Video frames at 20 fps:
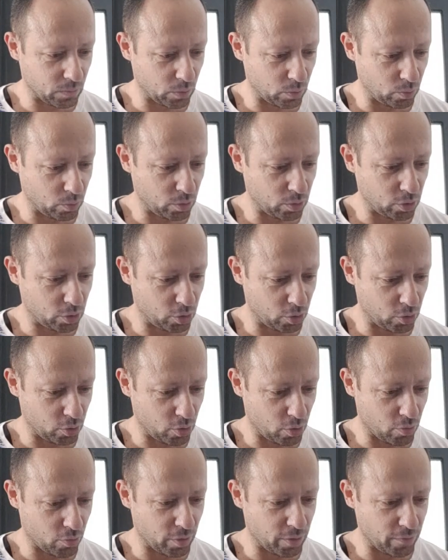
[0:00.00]
one,
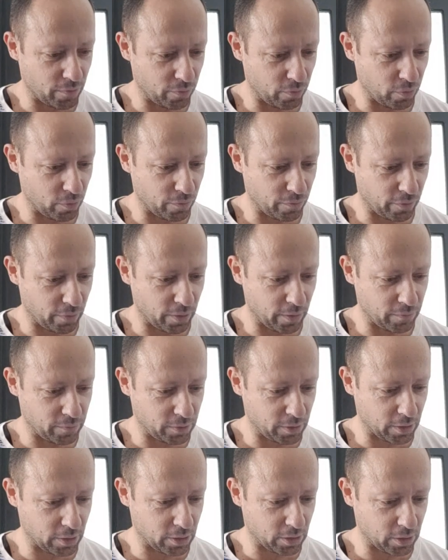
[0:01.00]
two, three, four, five,
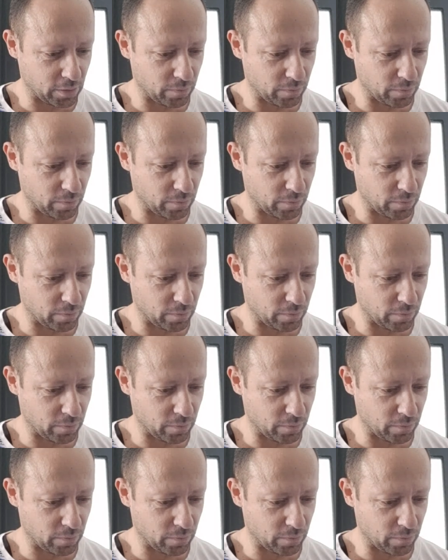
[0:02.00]
six,